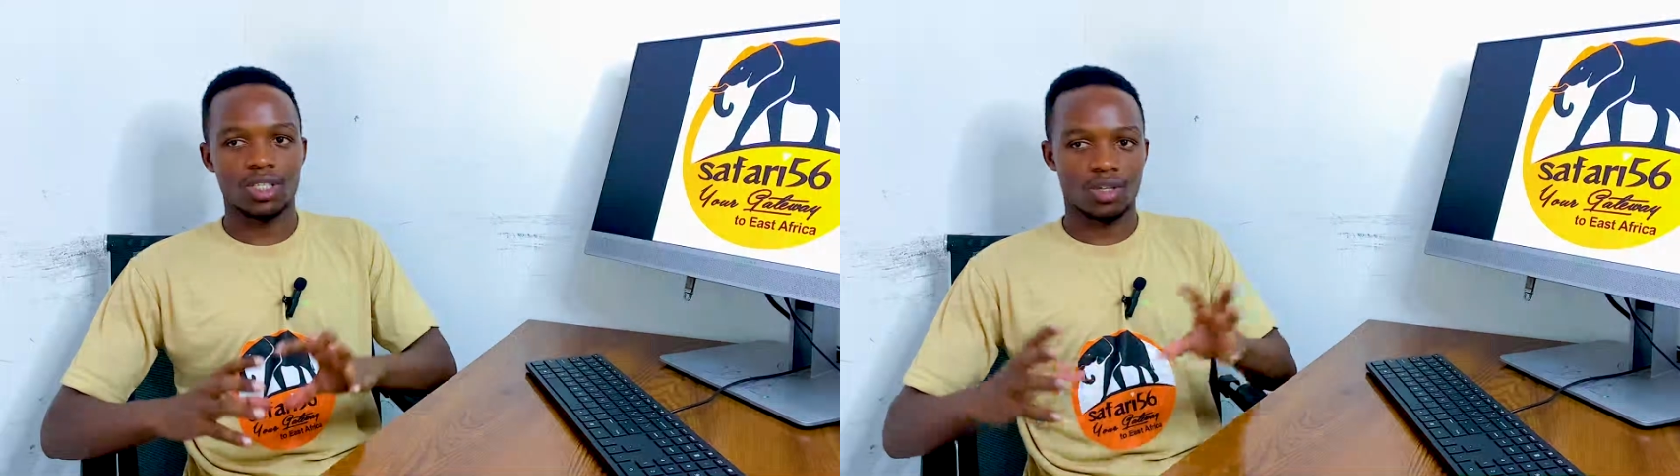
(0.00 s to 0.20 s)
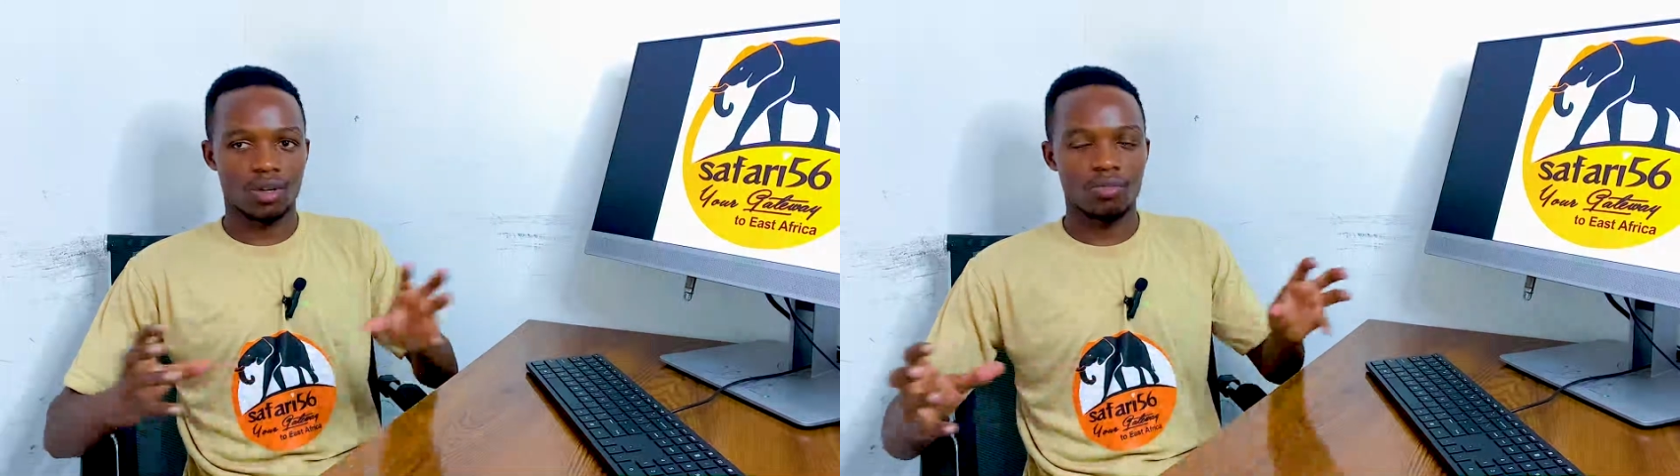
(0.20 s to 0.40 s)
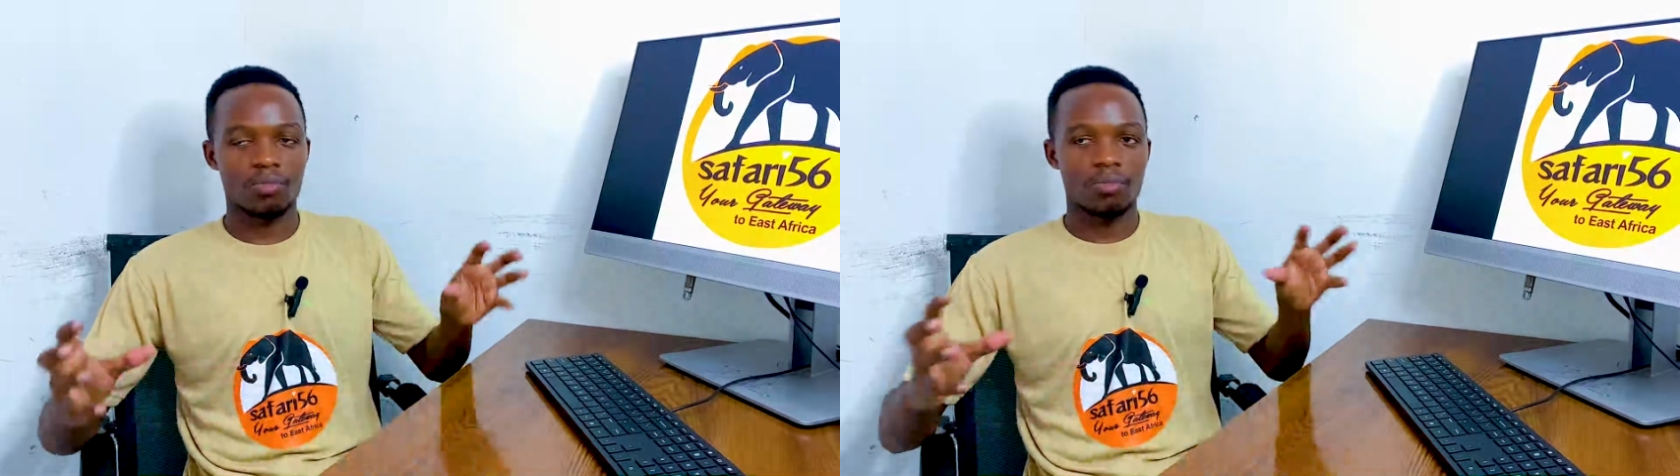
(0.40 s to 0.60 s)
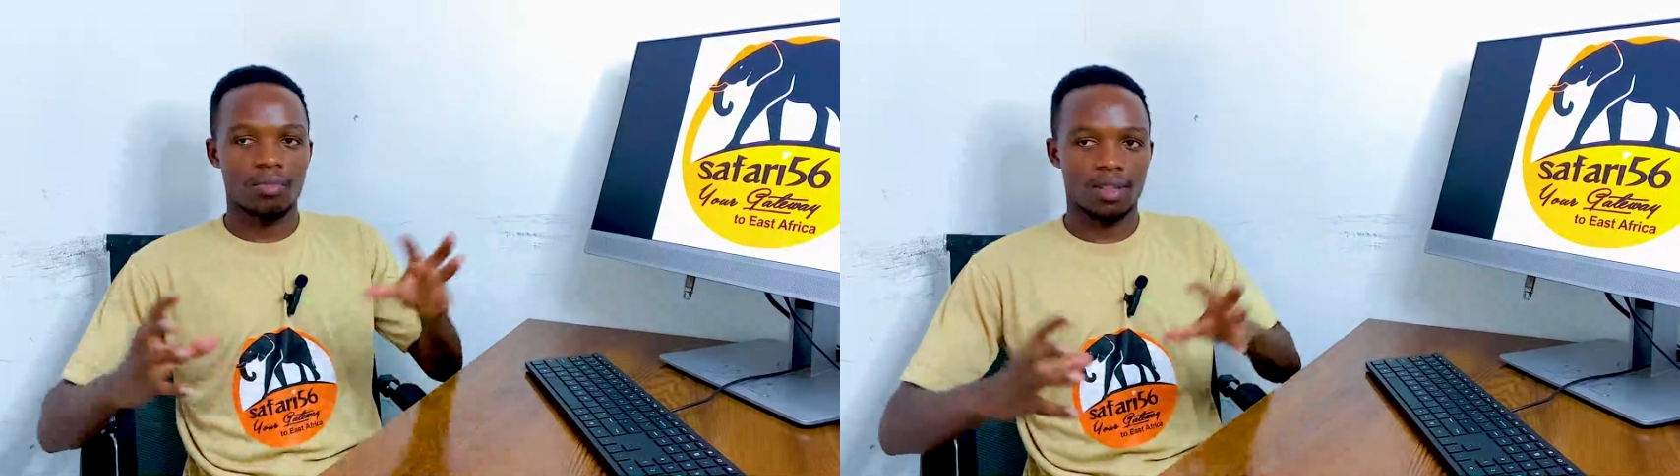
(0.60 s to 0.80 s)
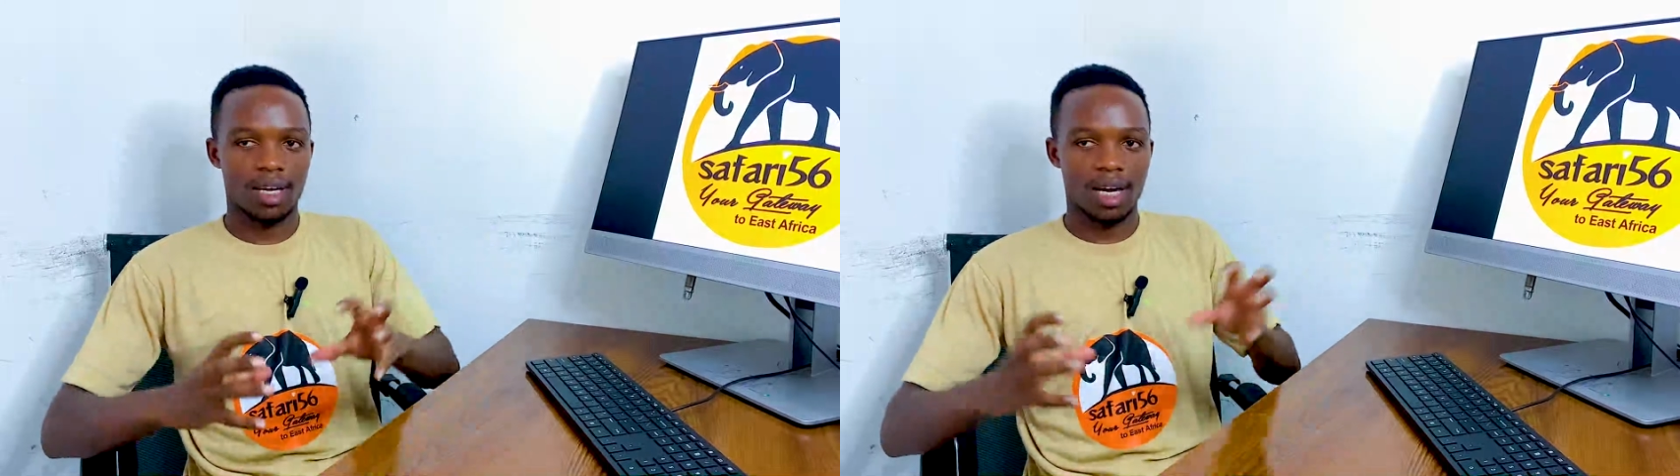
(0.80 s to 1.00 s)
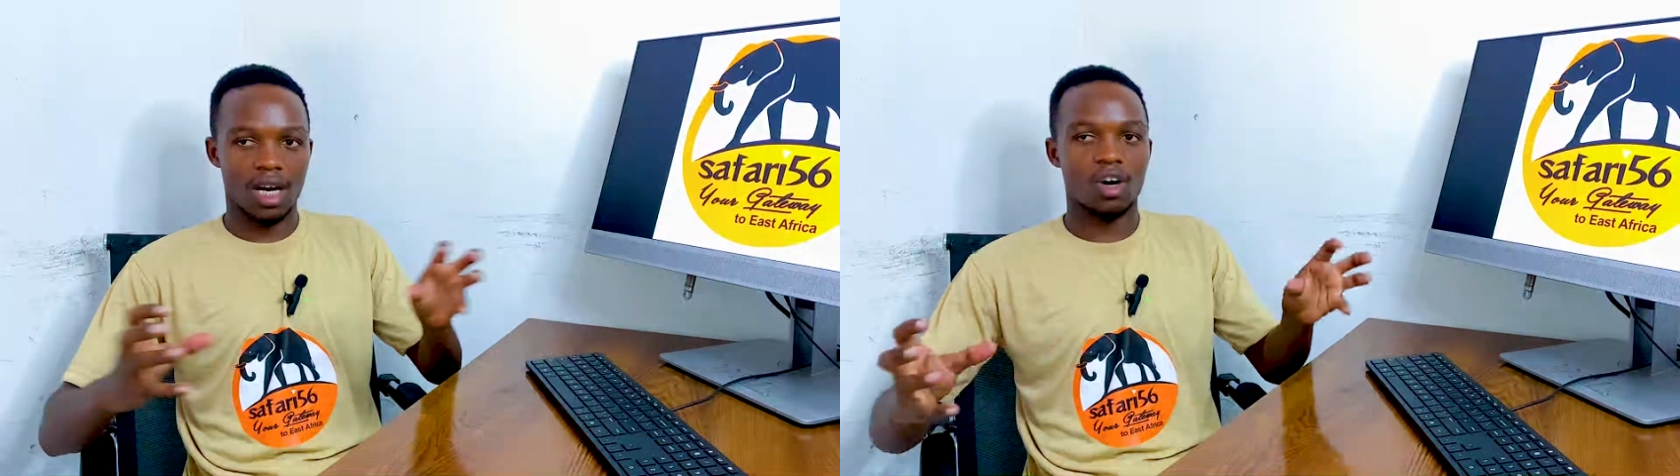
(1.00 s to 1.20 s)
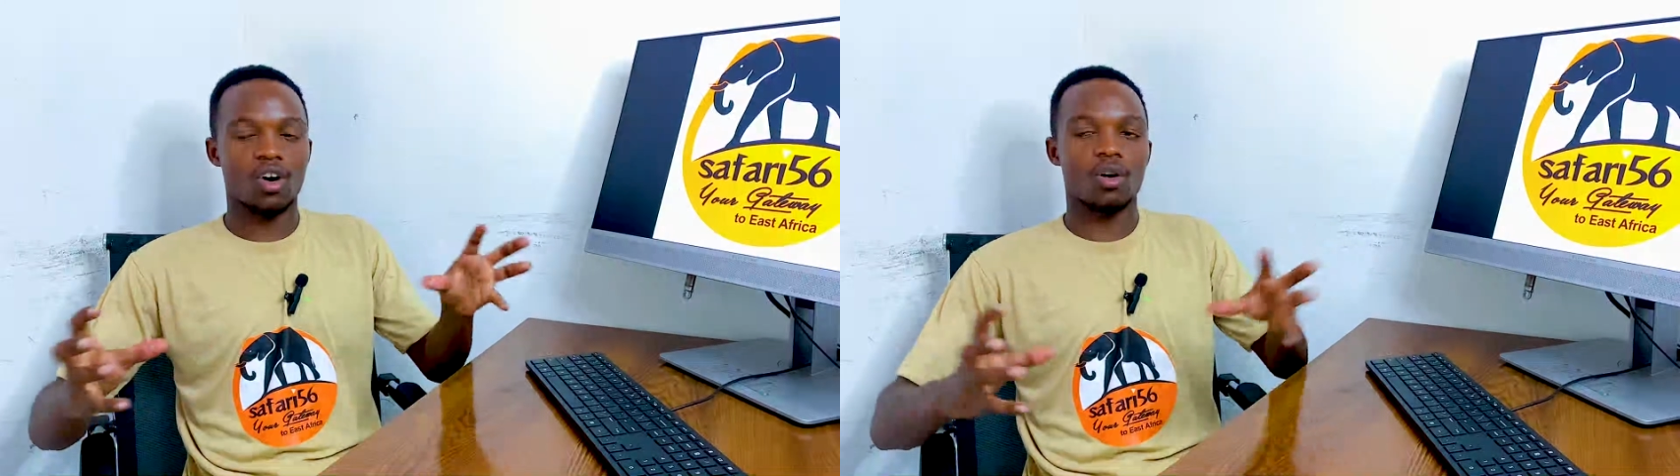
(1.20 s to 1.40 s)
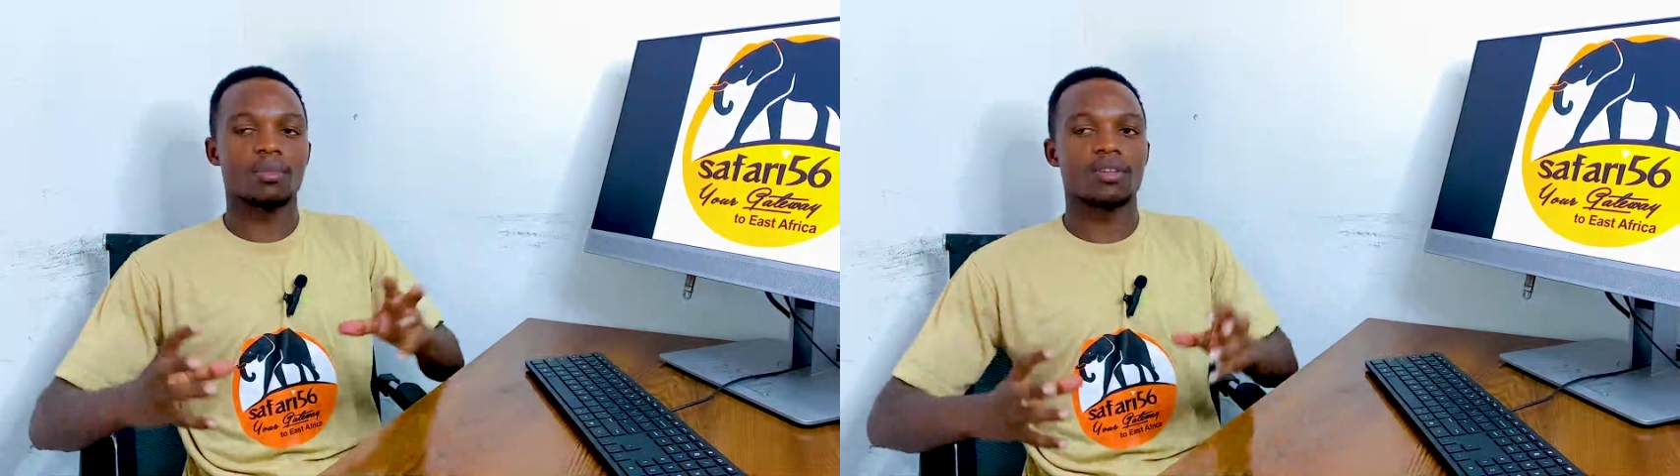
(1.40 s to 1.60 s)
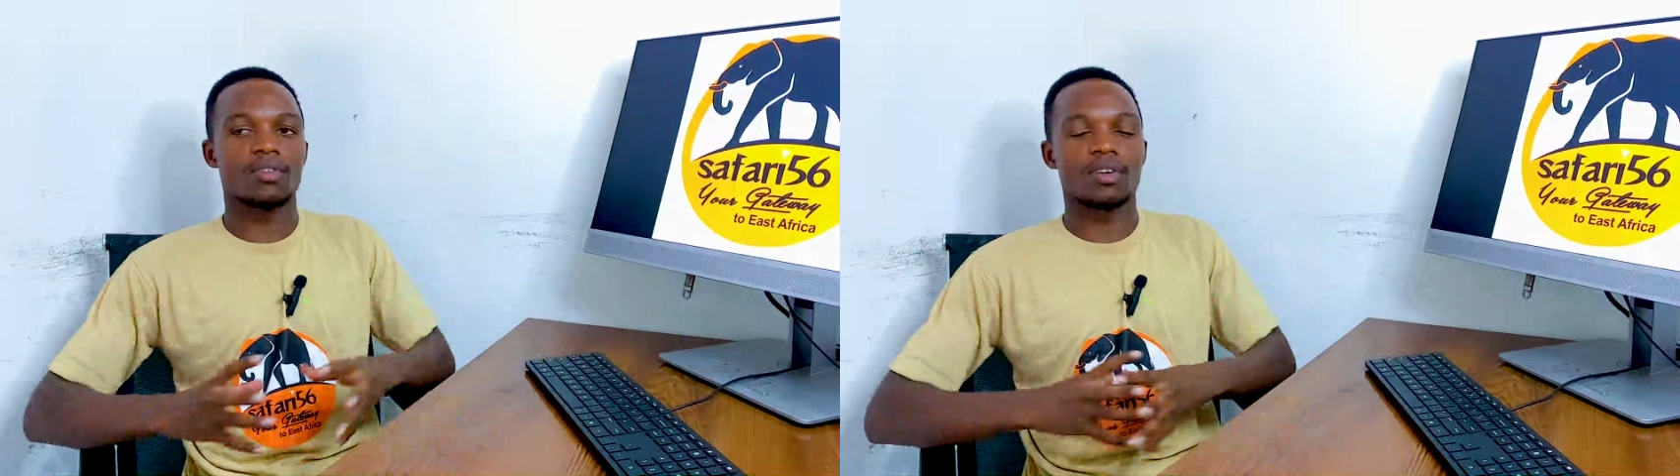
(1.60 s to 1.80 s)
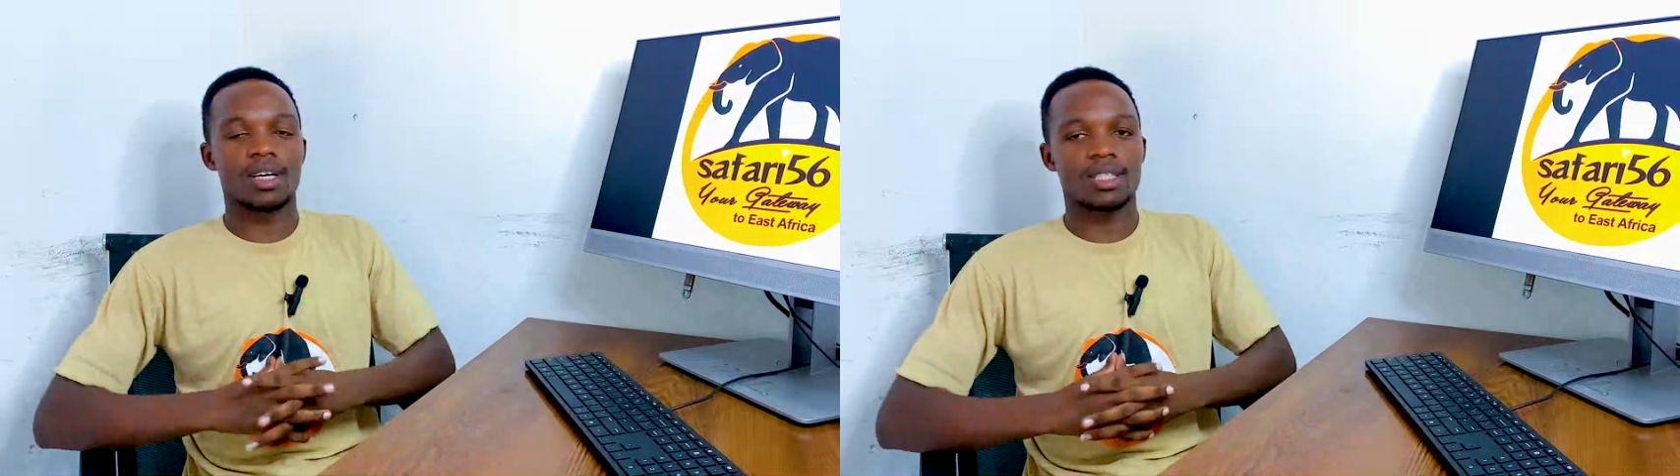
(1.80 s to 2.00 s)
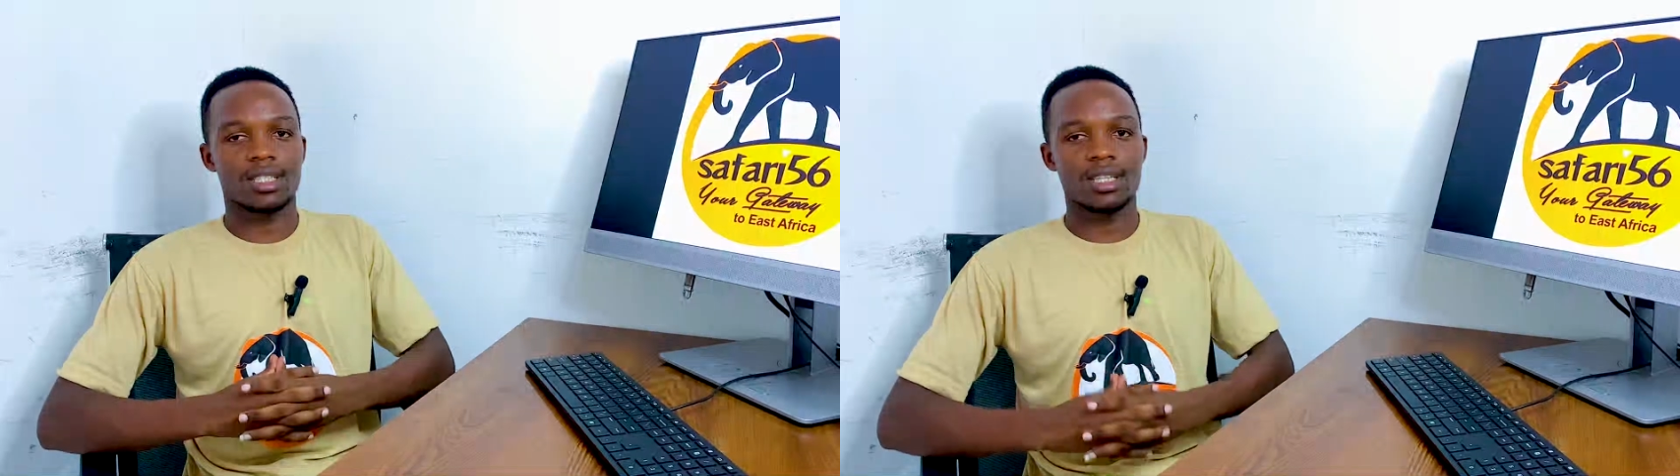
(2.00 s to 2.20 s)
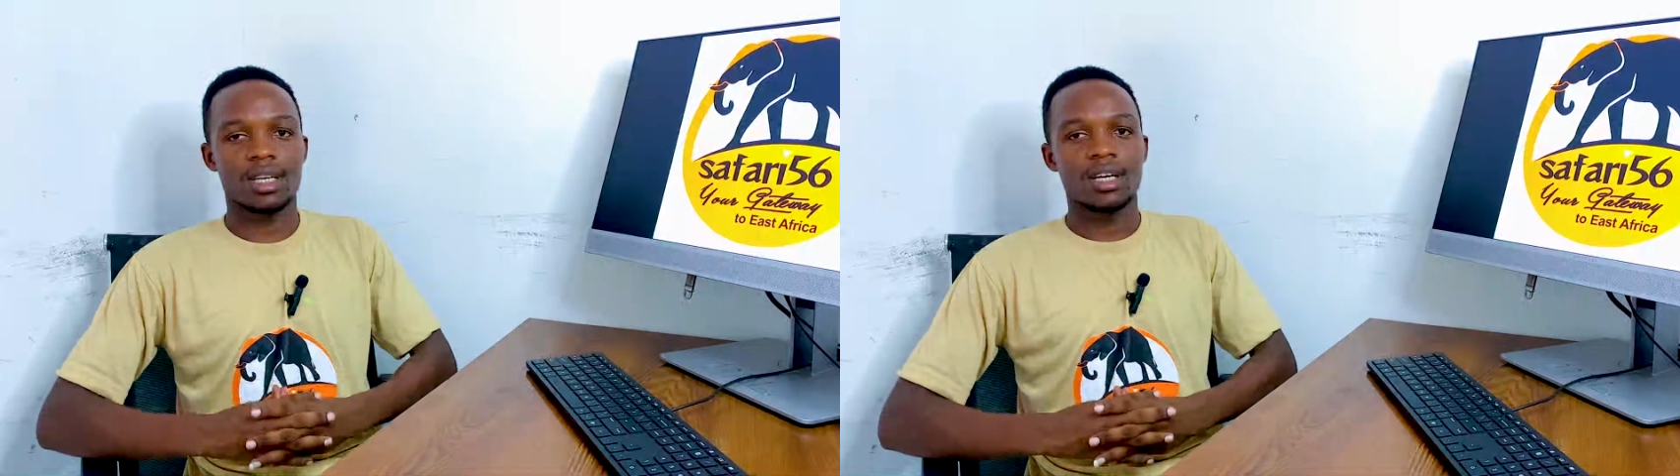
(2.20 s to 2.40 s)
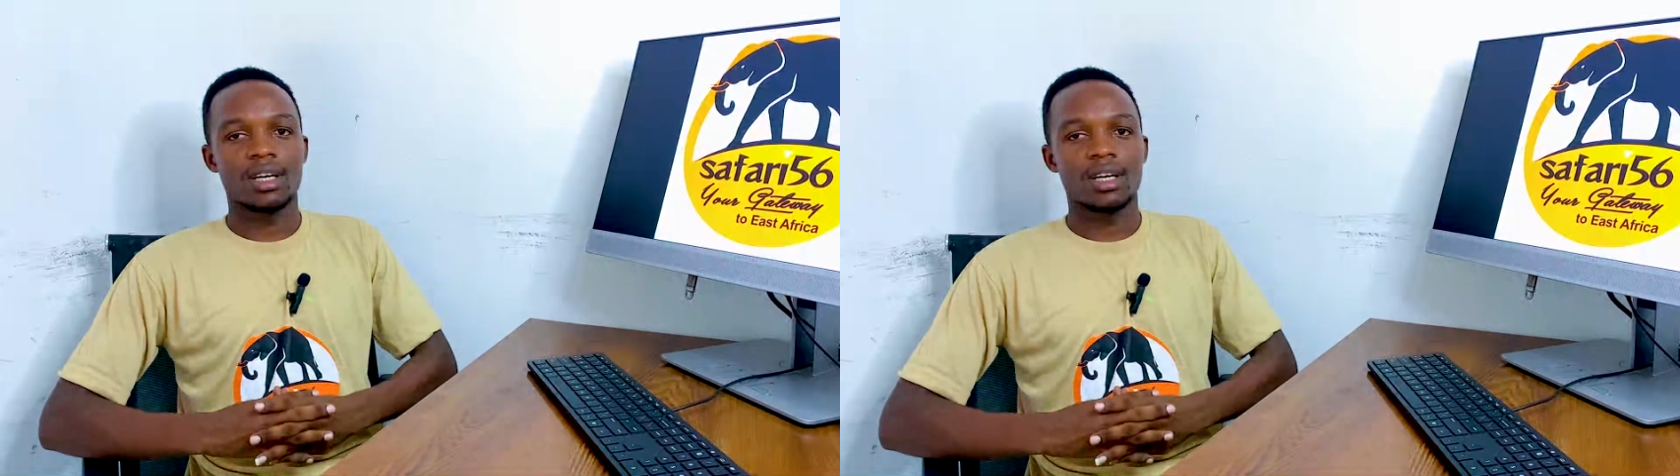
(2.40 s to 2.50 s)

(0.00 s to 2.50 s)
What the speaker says: So they are omnivorous.